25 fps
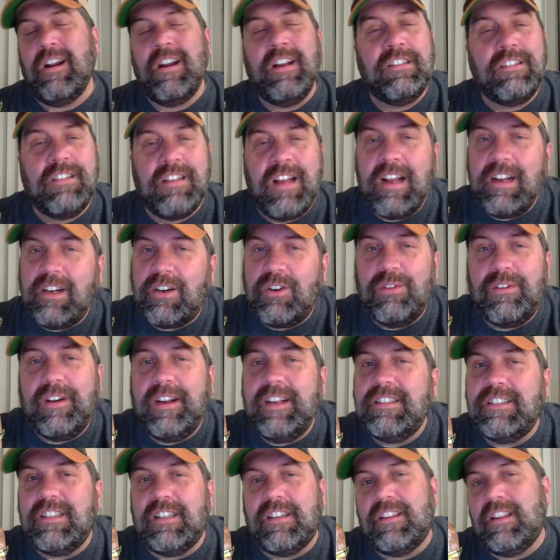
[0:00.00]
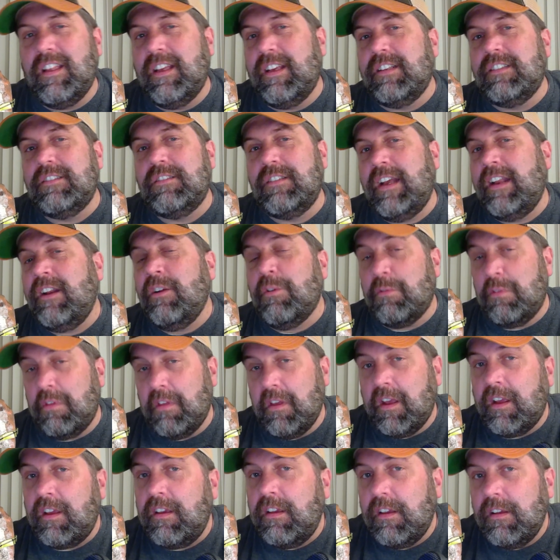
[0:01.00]
And it's not crazy things, I don't
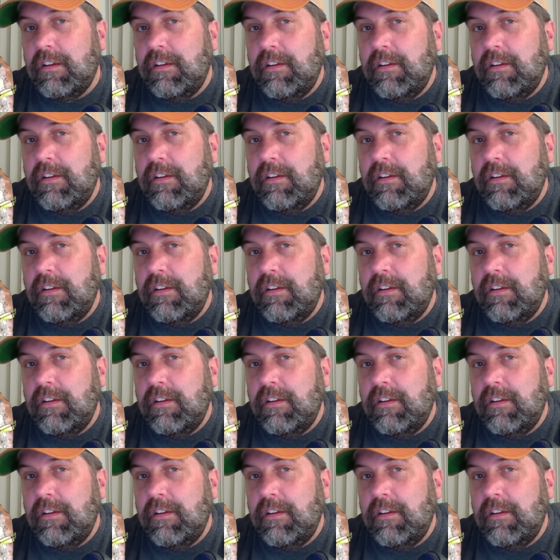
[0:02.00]
think.